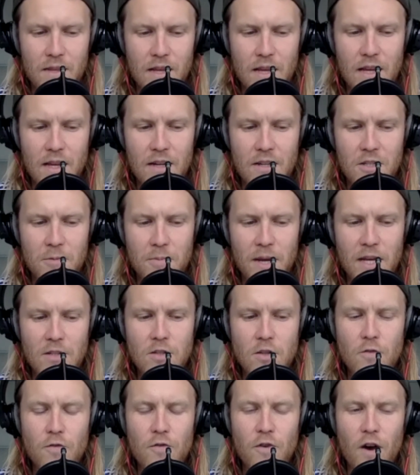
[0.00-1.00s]
in Japan,
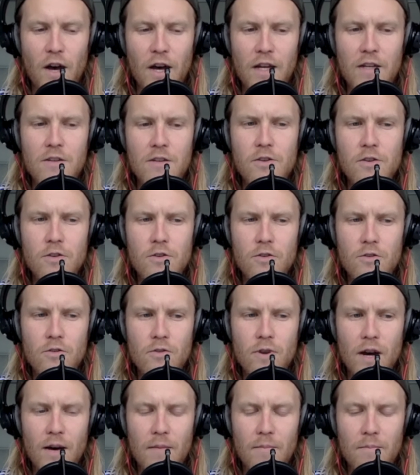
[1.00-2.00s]
do you find
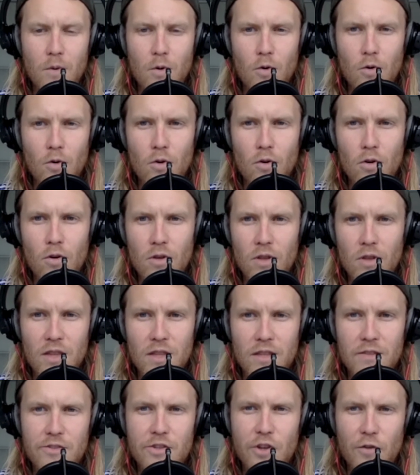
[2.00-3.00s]
you are more, or
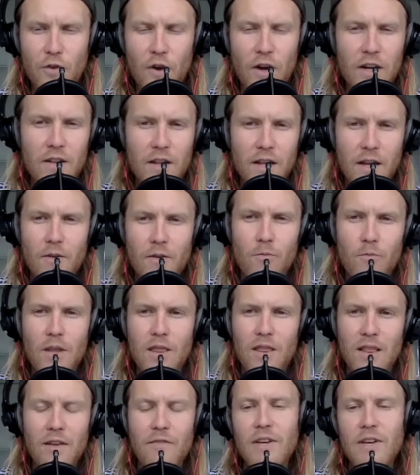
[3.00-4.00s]
do you find like
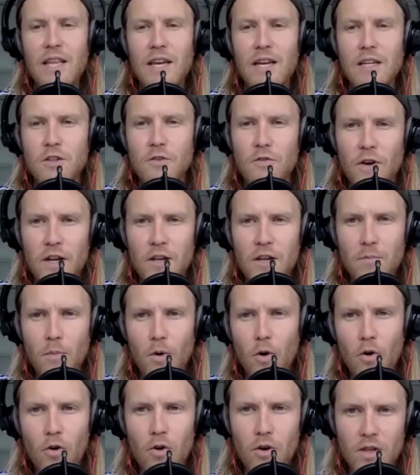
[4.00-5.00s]
with living there, do you find you're
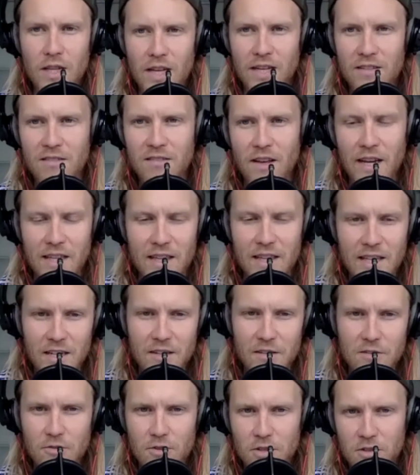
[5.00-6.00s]
more or less likely
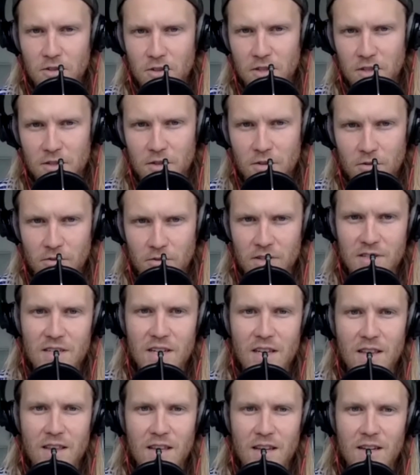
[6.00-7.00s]
to sort of do the
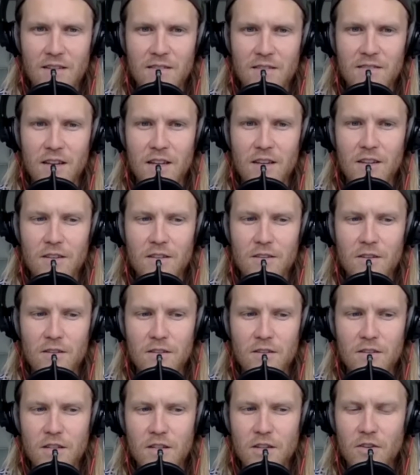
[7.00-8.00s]
touristy things? Like,
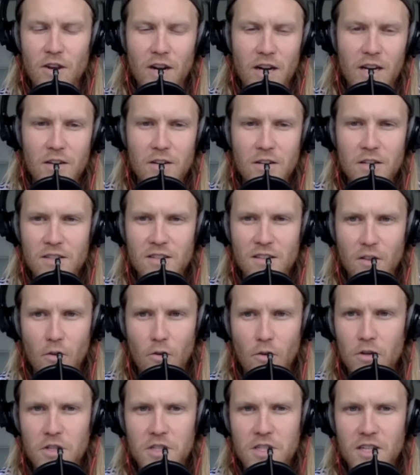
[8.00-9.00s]
because do you reckon you just
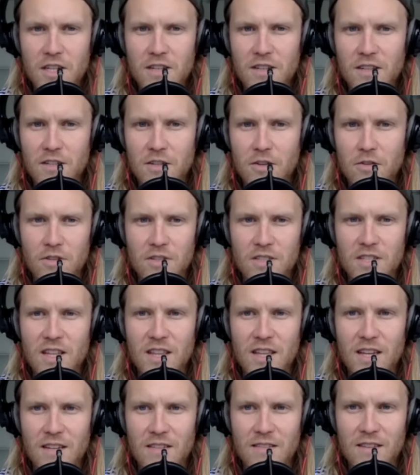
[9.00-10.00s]
launched into the touristy
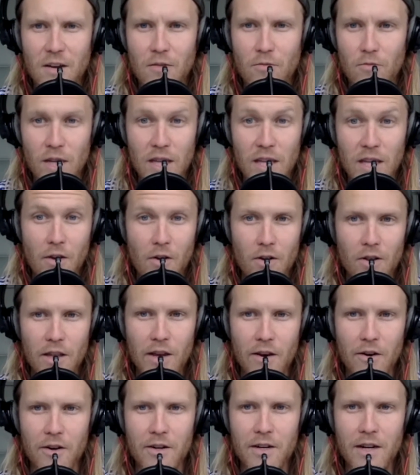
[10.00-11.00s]
things like really
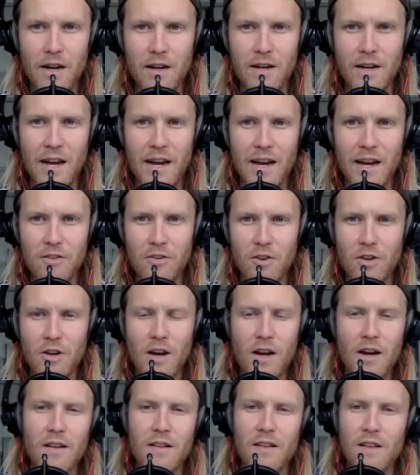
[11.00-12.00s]
early on, and now you're
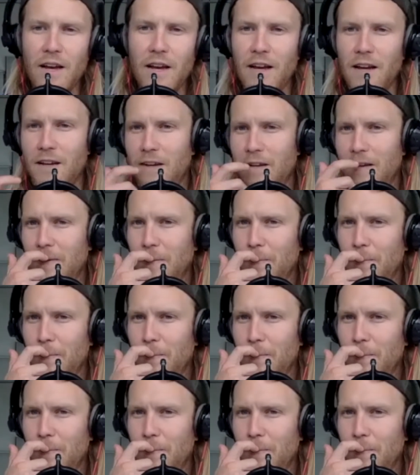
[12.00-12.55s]
kind of like